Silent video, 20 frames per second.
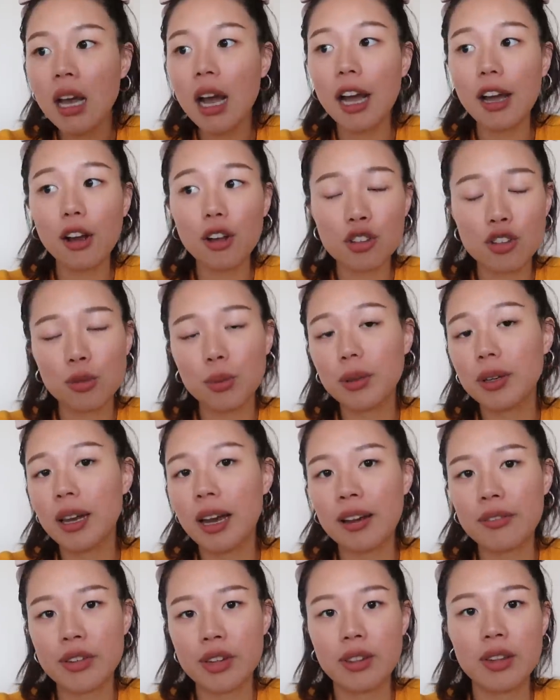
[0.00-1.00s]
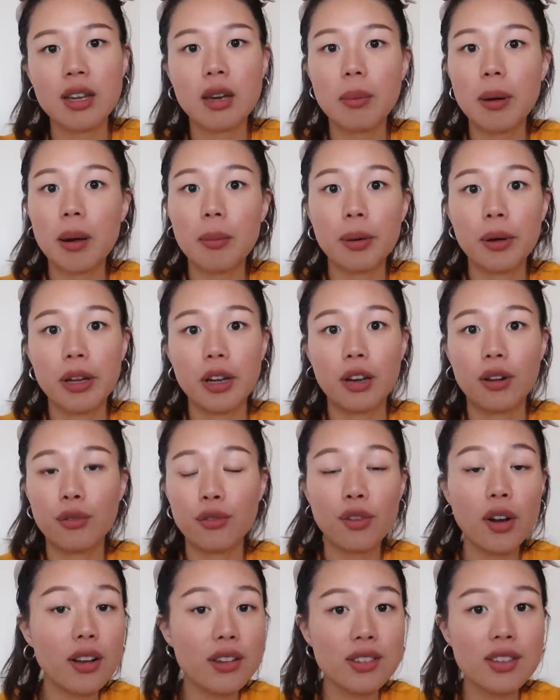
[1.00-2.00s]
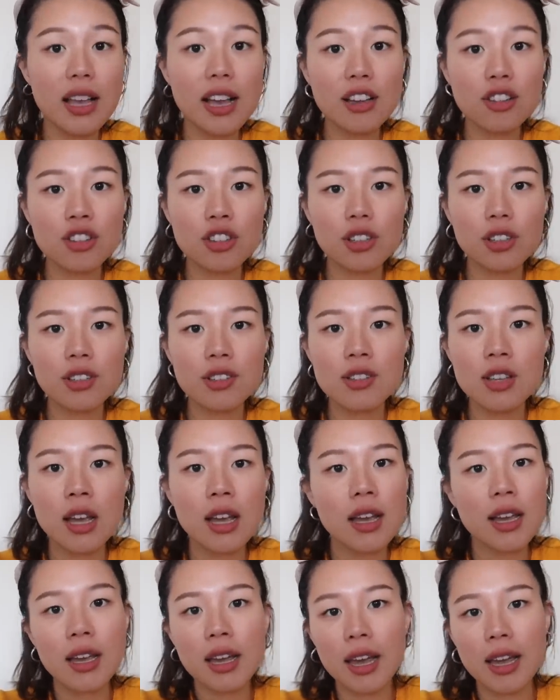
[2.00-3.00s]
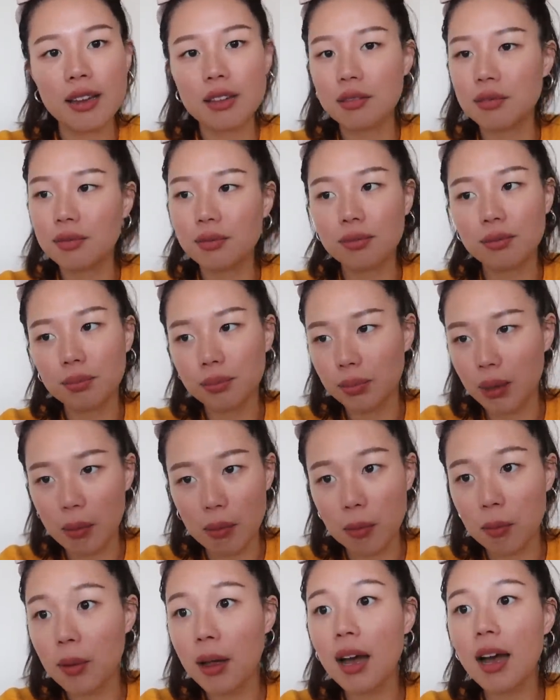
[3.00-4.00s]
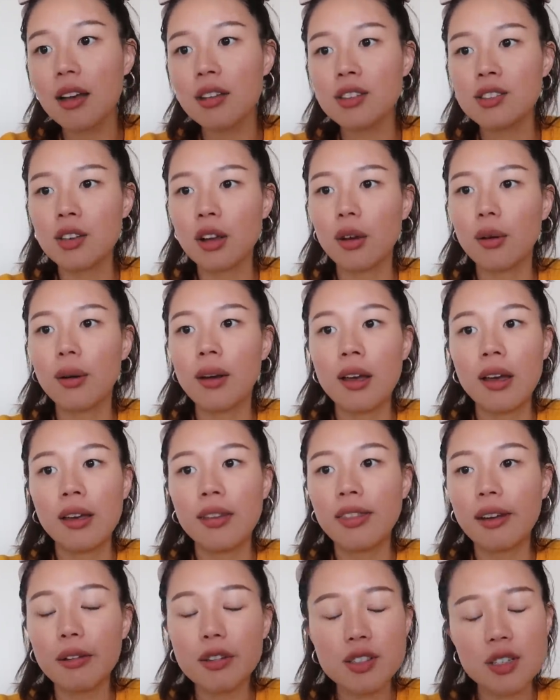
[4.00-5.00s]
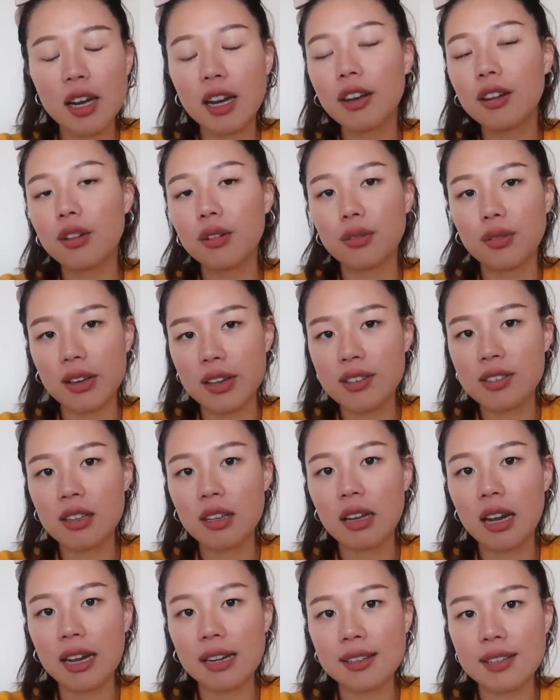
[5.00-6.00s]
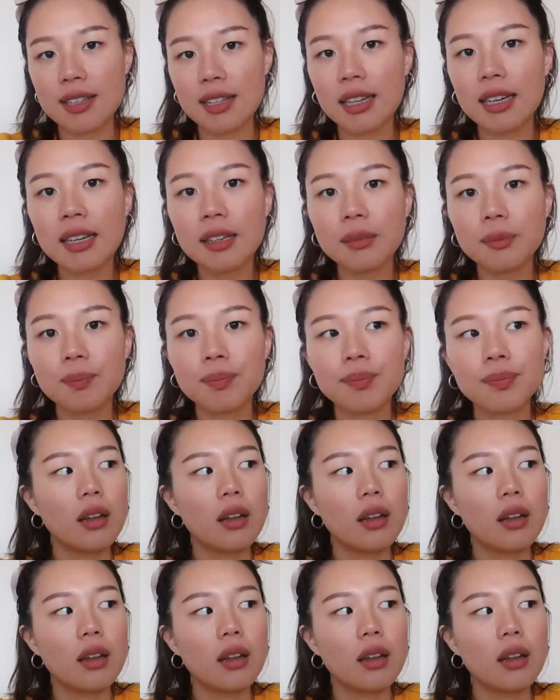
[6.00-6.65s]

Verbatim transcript: I also wouldn't have to think about putting on false lashes and blah blah blah. So that was kind of the reason I did it.